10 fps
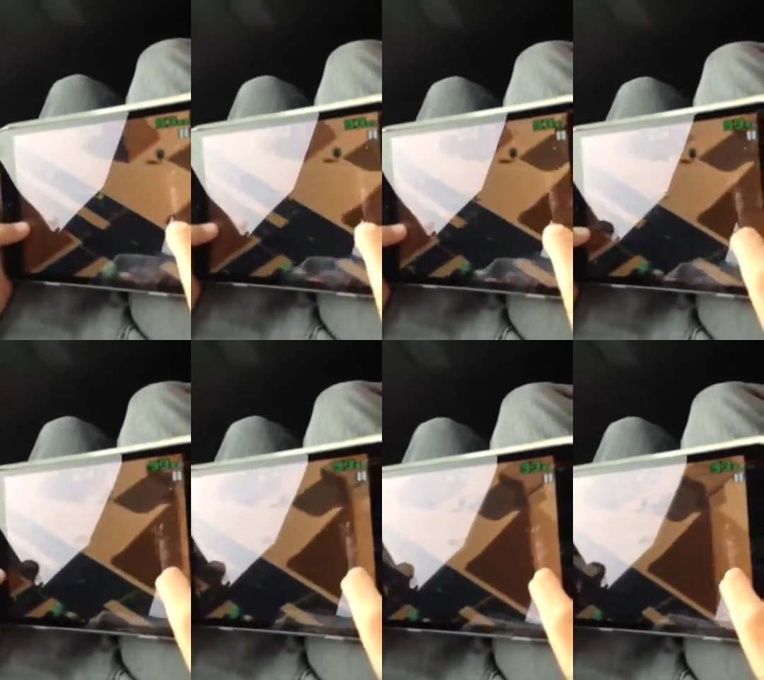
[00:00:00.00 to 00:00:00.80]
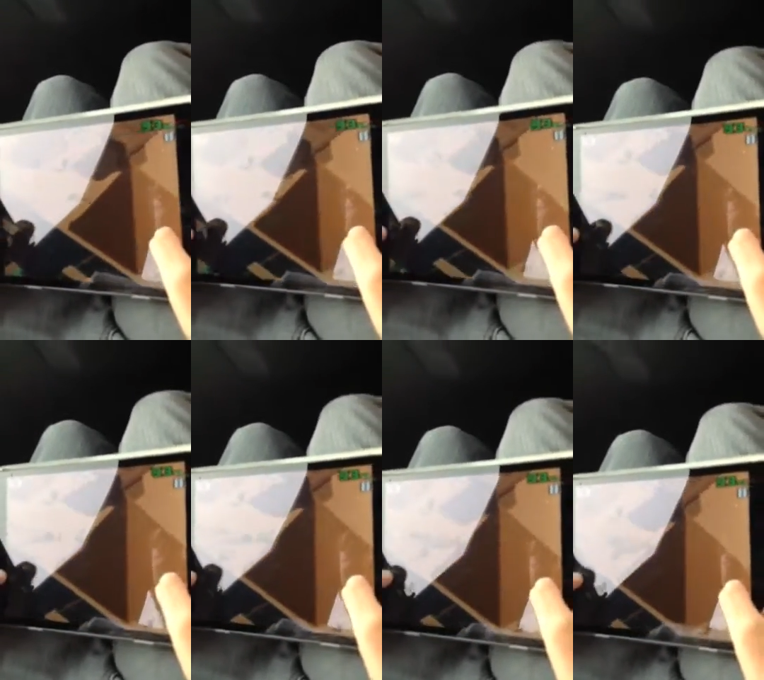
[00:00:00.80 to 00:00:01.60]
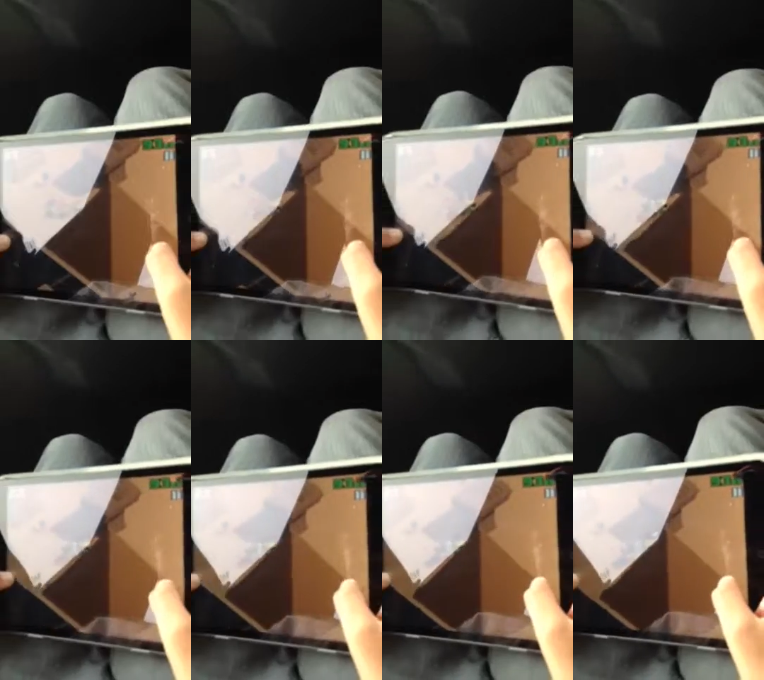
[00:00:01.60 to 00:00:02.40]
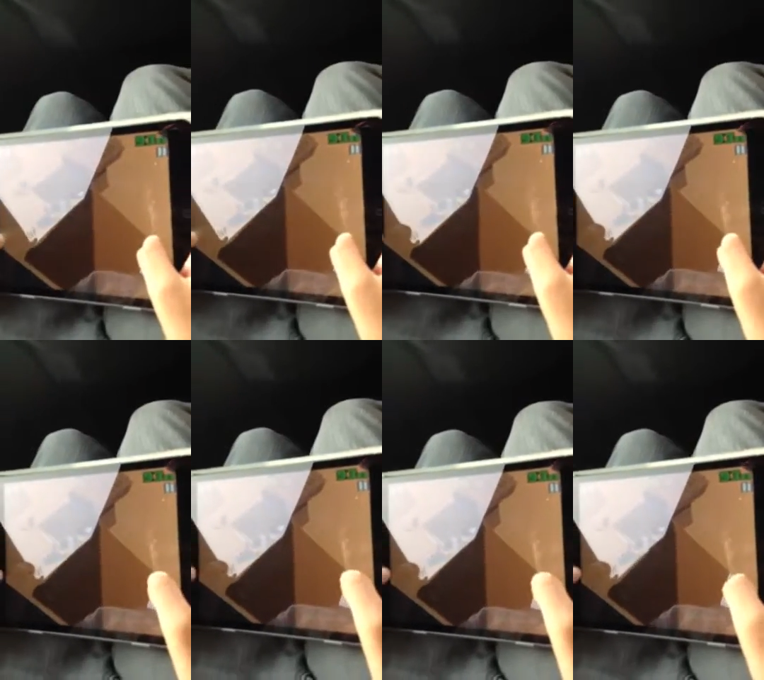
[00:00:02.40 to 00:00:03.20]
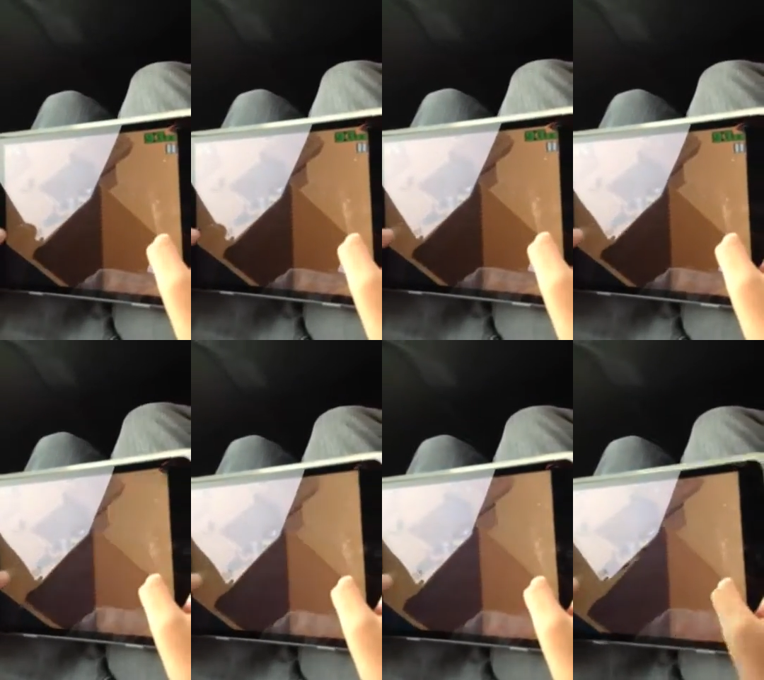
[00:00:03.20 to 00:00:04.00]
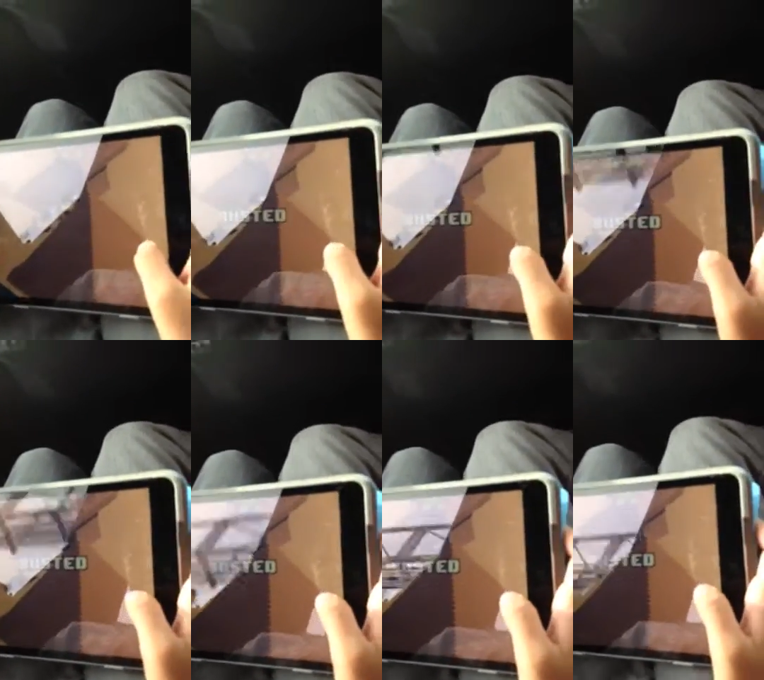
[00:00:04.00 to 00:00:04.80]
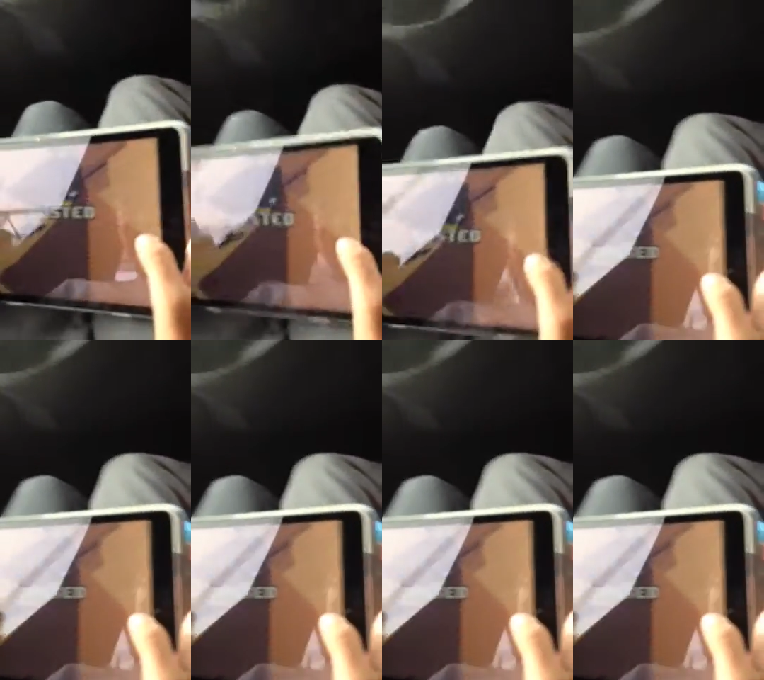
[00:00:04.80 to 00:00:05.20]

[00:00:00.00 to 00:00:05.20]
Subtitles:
Nobody's mouth can be seen.